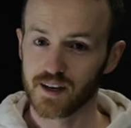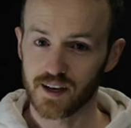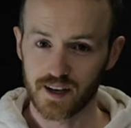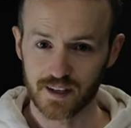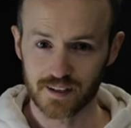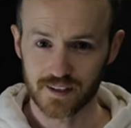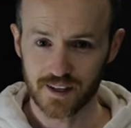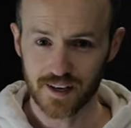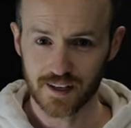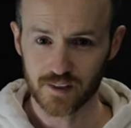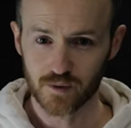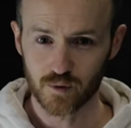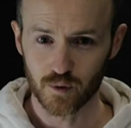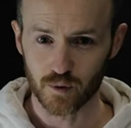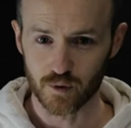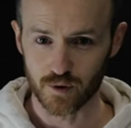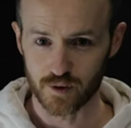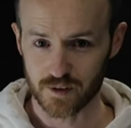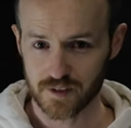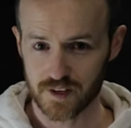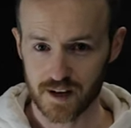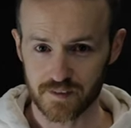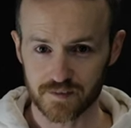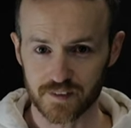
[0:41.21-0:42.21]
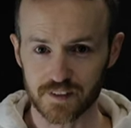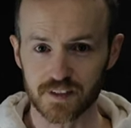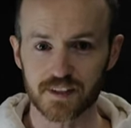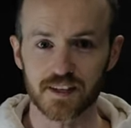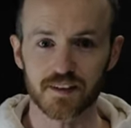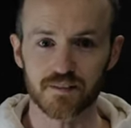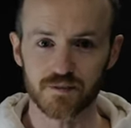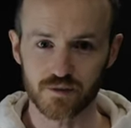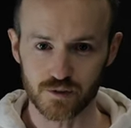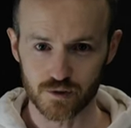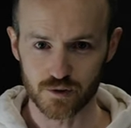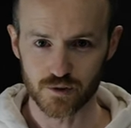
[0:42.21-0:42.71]
And headquarters have to
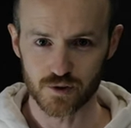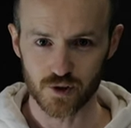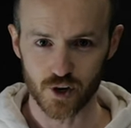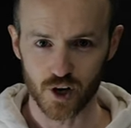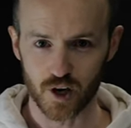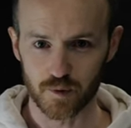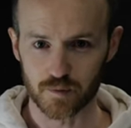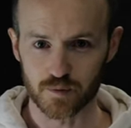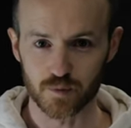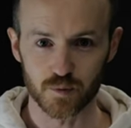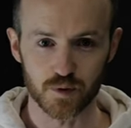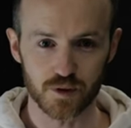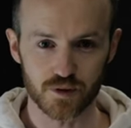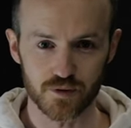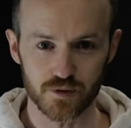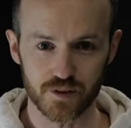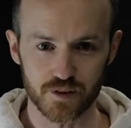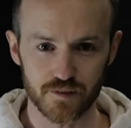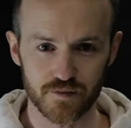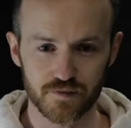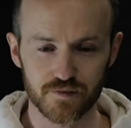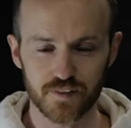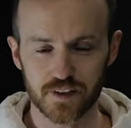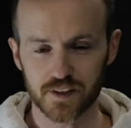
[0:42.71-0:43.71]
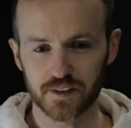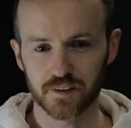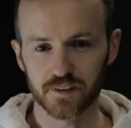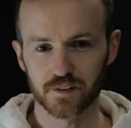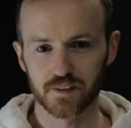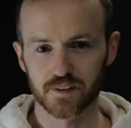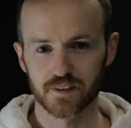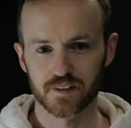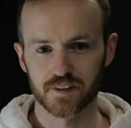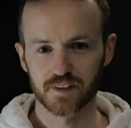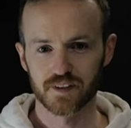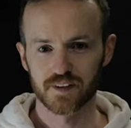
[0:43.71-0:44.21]
give you jobs when you're in the
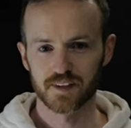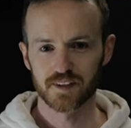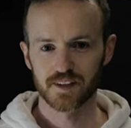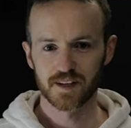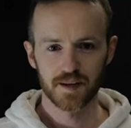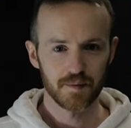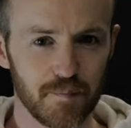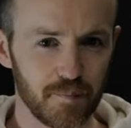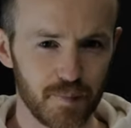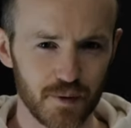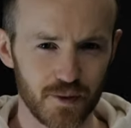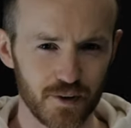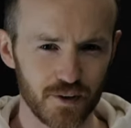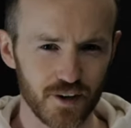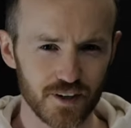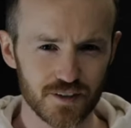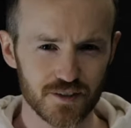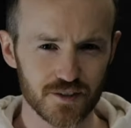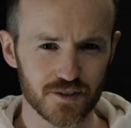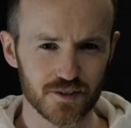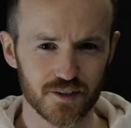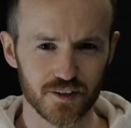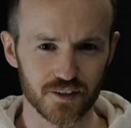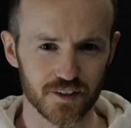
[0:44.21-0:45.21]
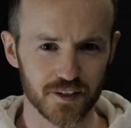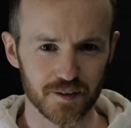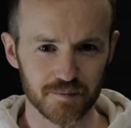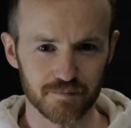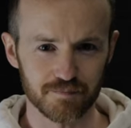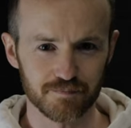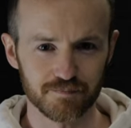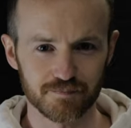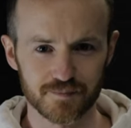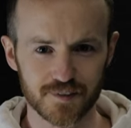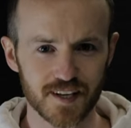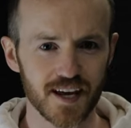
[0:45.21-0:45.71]
field, but they're not just going
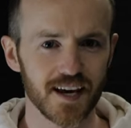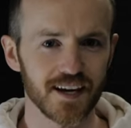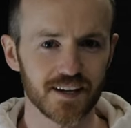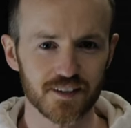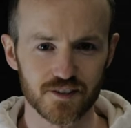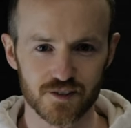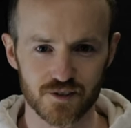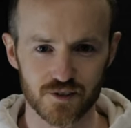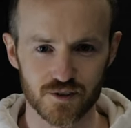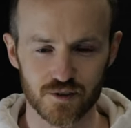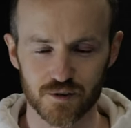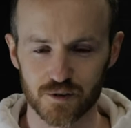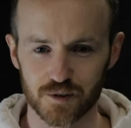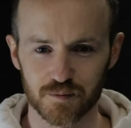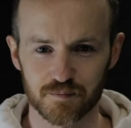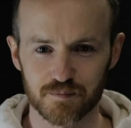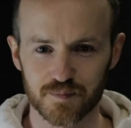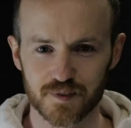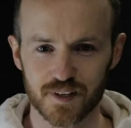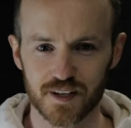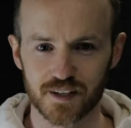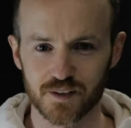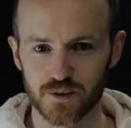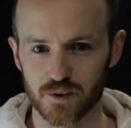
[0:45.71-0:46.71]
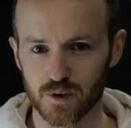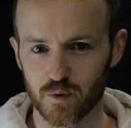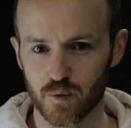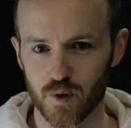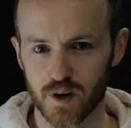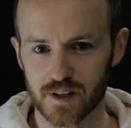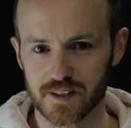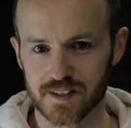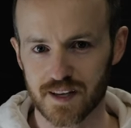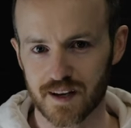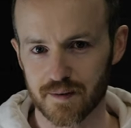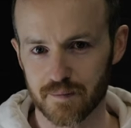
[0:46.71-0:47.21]
to text you or send you a
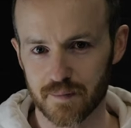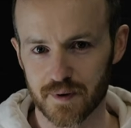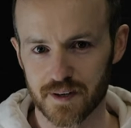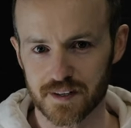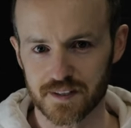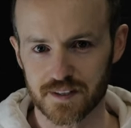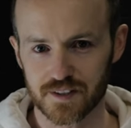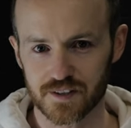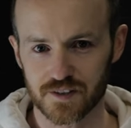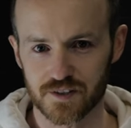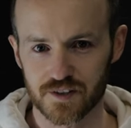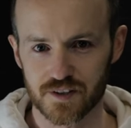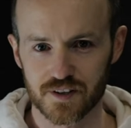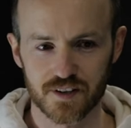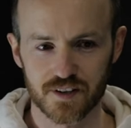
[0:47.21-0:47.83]
WhatsApp message